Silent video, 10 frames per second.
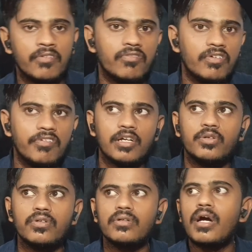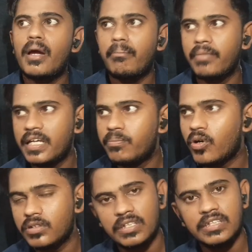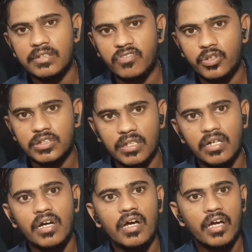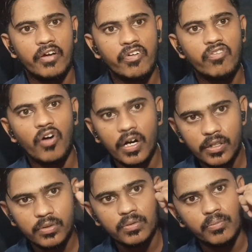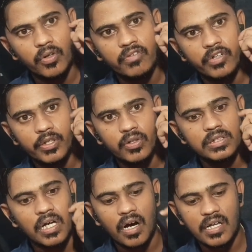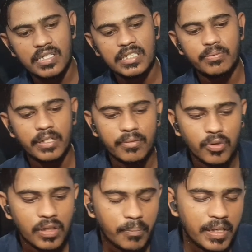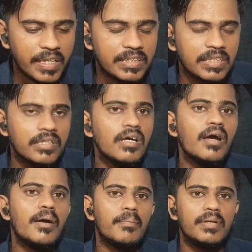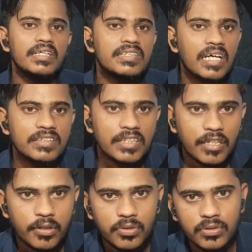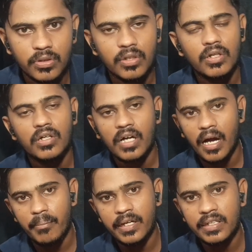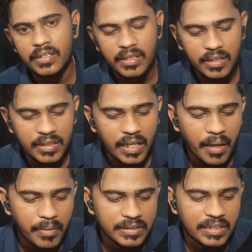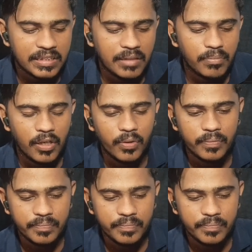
We will do many projects in future. If you want to more videos on this Spring Boot application, please consider to comment in the comment section below.